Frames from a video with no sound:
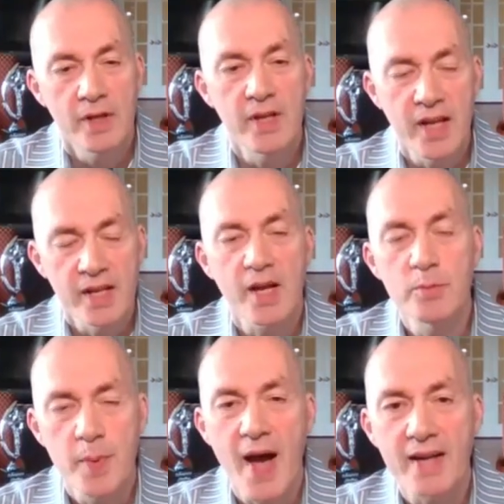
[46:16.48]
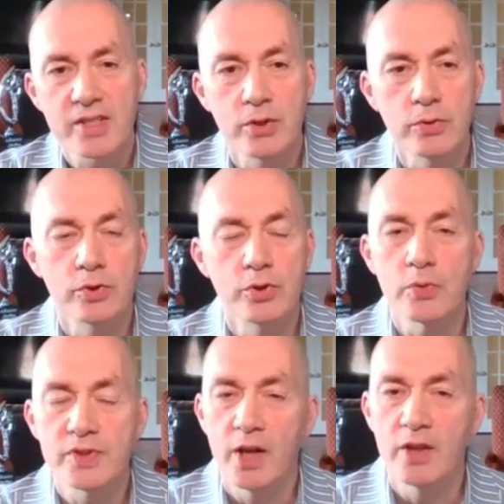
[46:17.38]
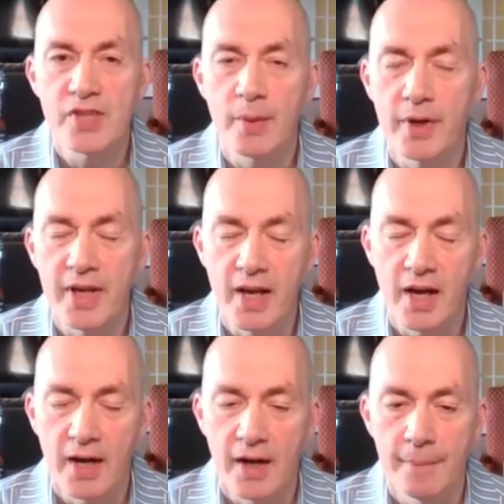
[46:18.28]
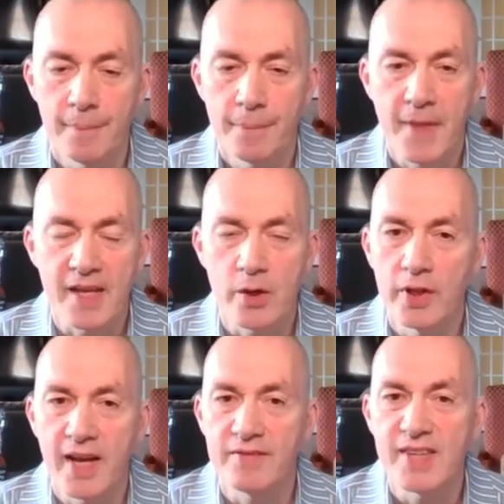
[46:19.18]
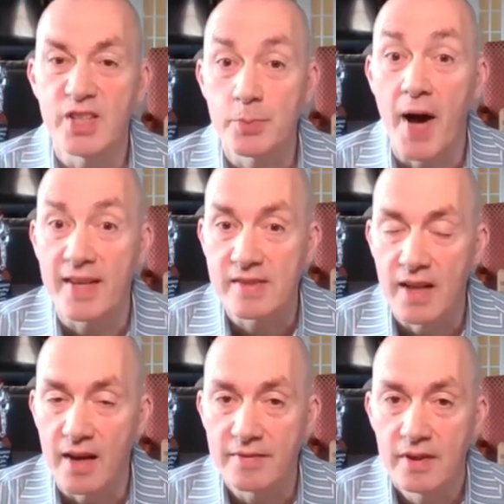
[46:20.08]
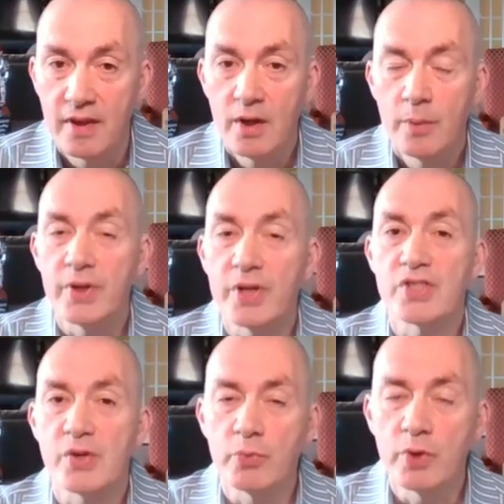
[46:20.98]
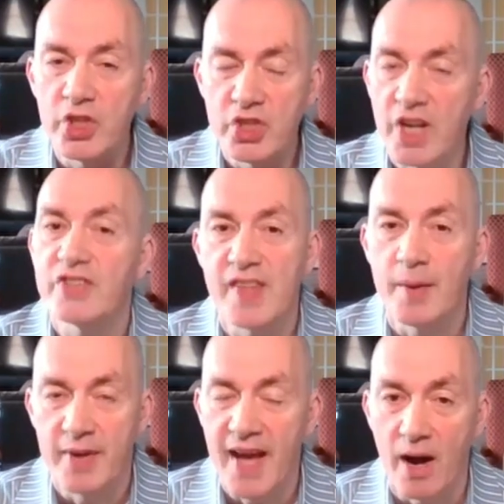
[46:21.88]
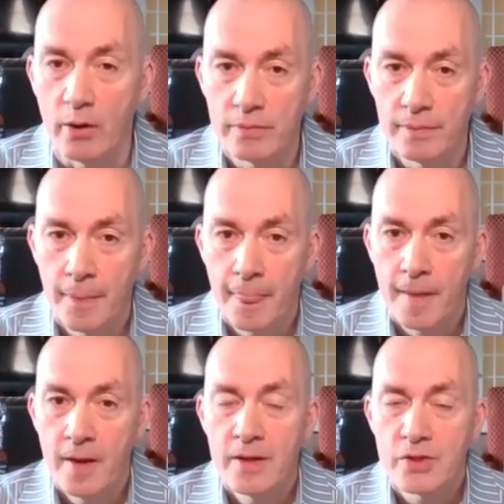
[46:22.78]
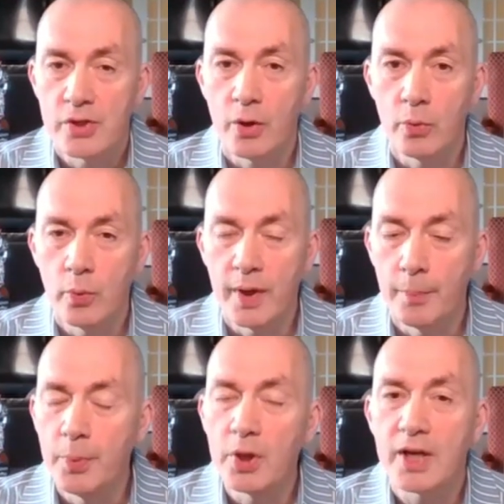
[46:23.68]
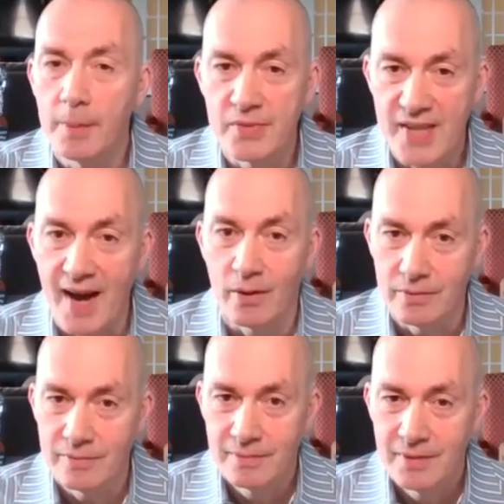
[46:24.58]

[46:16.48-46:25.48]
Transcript: it, it, comes back to don't tell somebody um, that you only have 10 spots left because it really shuts them down. So when a book comes out